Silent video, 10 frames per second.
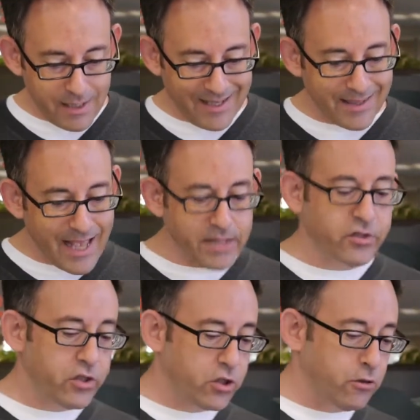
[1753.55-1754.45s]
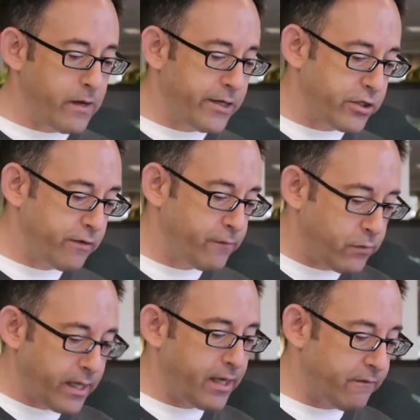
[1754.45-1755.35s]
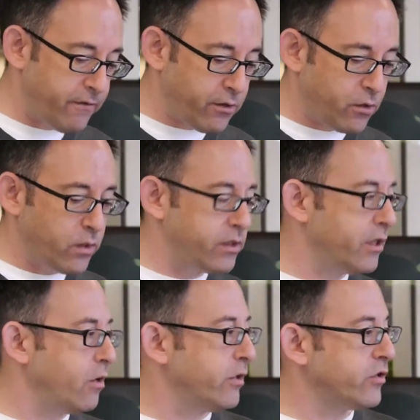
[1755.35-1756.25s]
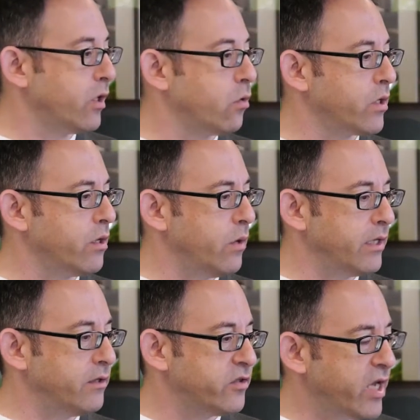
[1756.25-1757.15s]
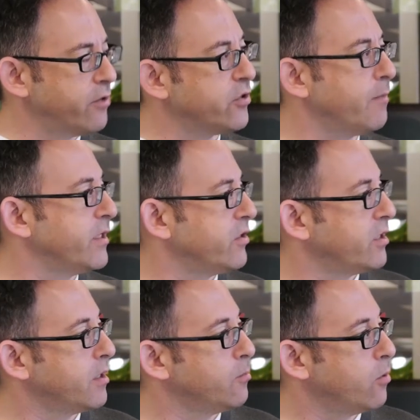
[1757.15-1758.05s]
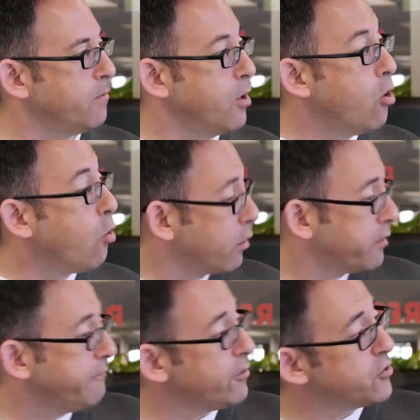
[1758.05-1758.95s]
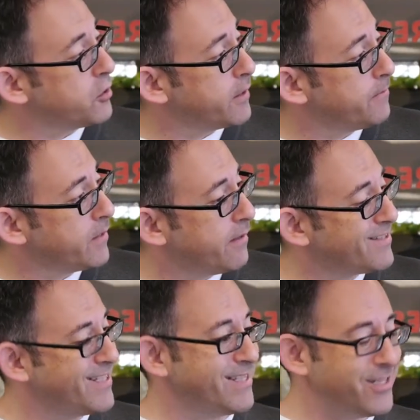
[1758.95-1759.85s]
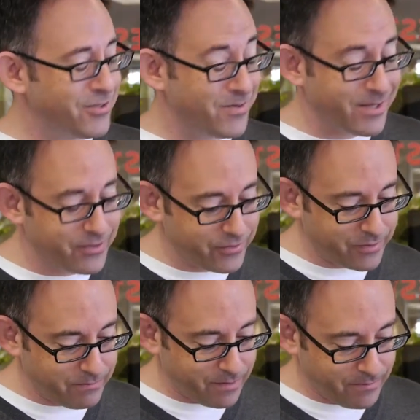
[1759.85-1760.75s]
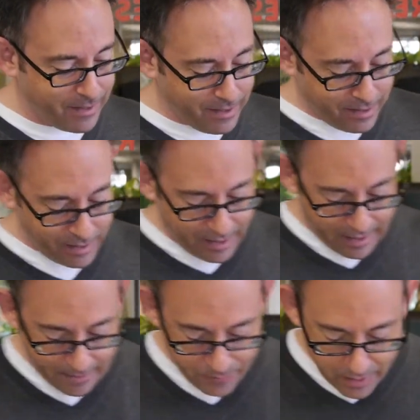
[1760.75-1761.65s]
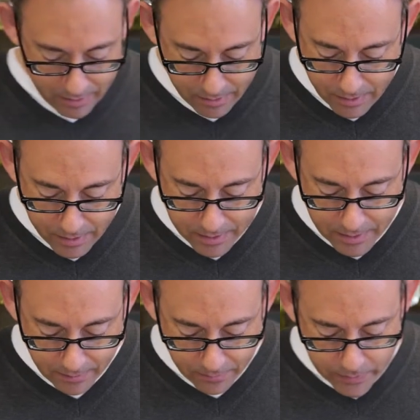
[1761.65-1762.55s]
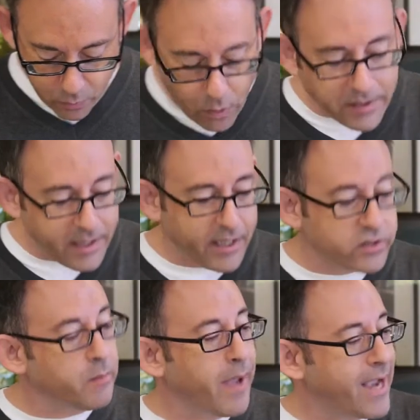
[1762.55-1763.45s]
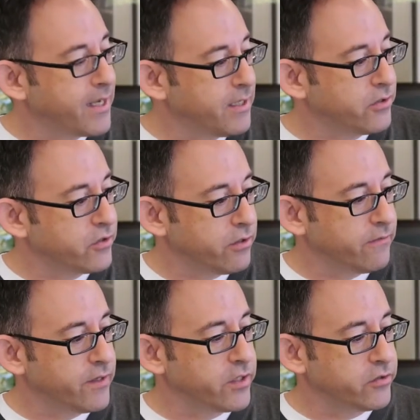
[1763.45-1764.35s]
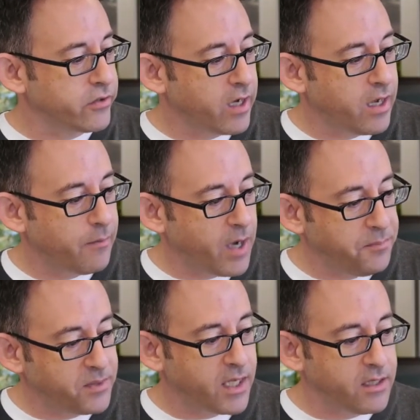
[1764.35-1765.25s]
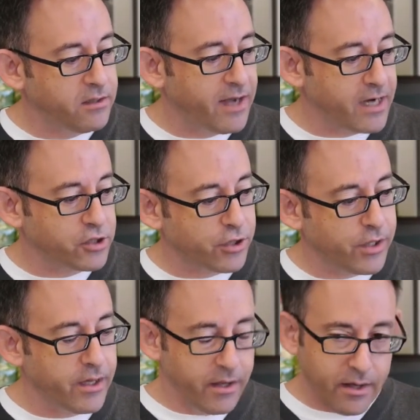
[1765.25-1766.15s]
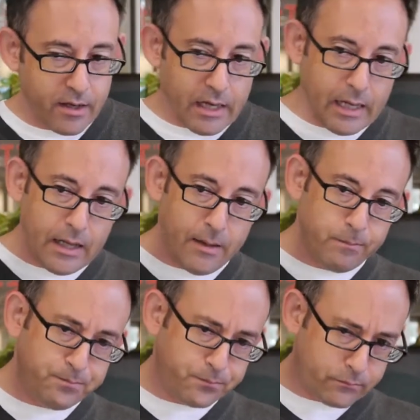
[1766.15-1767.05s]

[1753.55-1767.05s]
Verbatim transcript: in that situation, if you can't very quickly go and say, oh, well, you know what, this header's not being sent anymore. Or conversely, I've seen this one, this was, uh, you know, in one case, a back-end service um, updated to actually um,